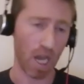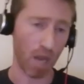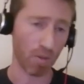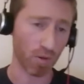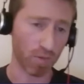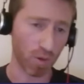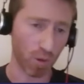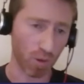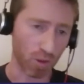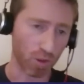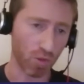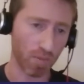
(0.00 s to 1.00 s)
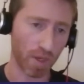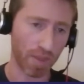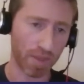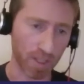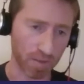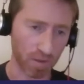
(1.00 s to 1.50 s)
I'm going to focus on 2
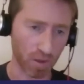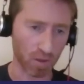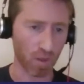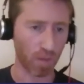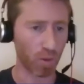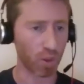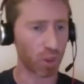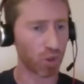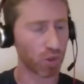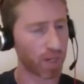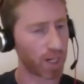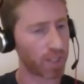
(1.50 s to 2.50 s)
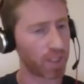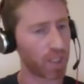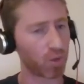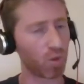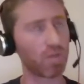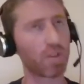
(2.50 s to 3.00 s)
main things. First of all, I'm going to use my IDE
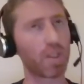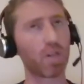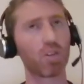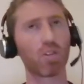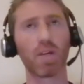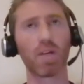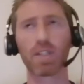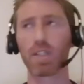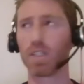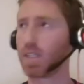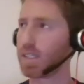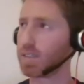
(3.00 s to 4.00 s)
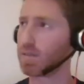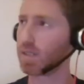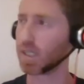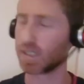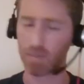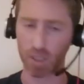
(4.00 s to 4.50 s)
and do everything automatically
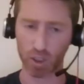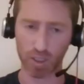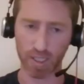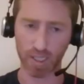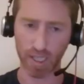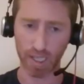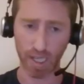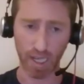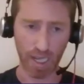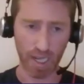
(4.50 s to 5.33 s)
as much as I can.